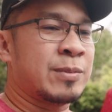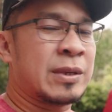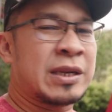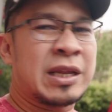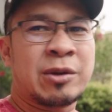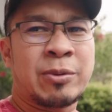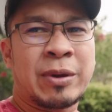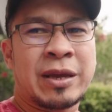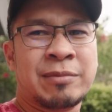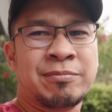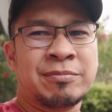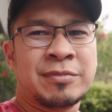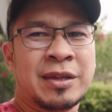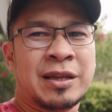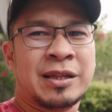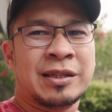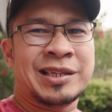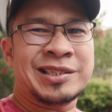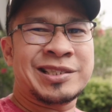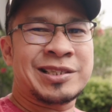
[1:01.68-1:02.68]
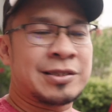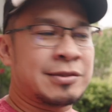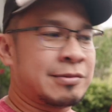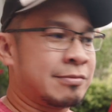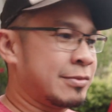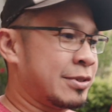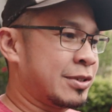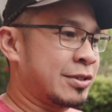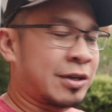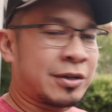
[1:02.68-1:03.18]
But anyway, let's
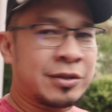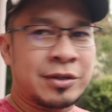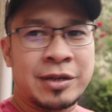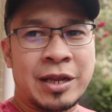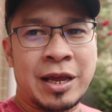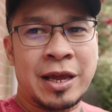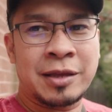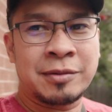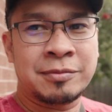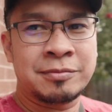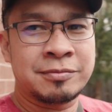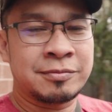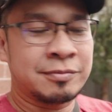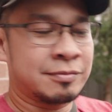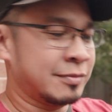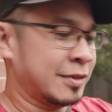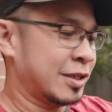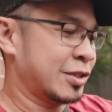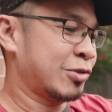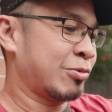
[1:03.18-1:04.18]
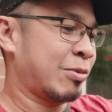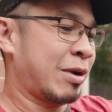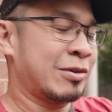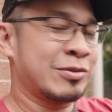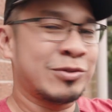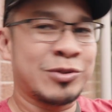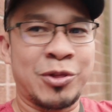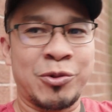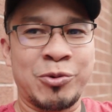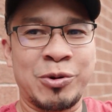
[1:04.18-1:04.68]
start the day. It's
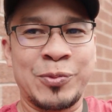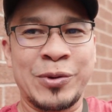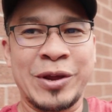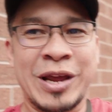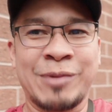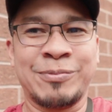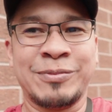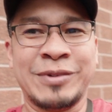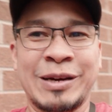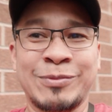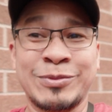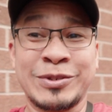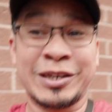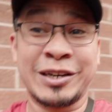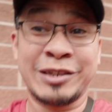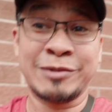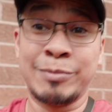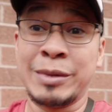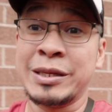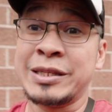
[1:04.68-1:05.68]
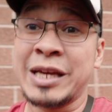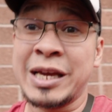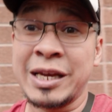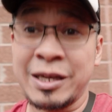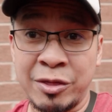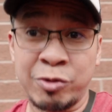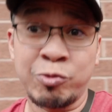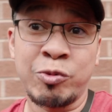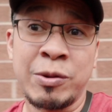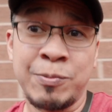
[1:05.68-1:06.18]
around 3 p.m. I'm starting my day
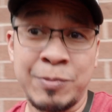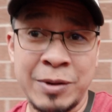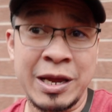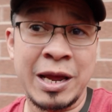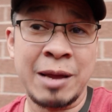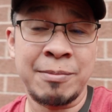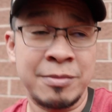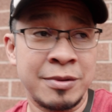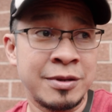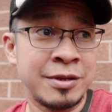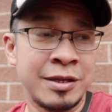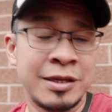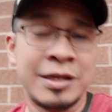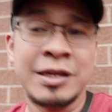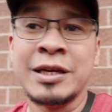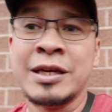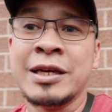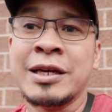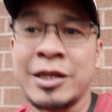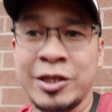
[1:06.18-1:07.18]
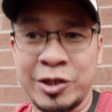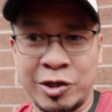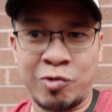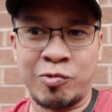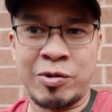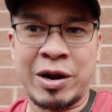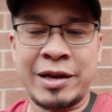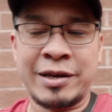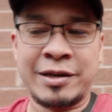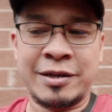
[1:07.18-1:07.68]
at 3 p.m. You're
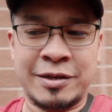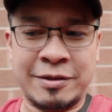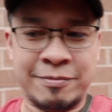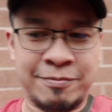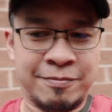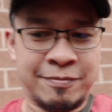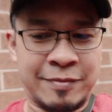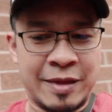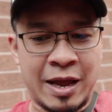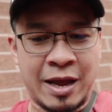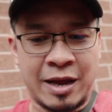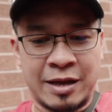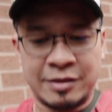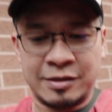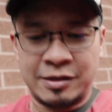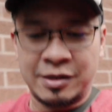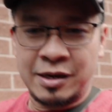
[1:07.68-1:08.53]
right. Yeah.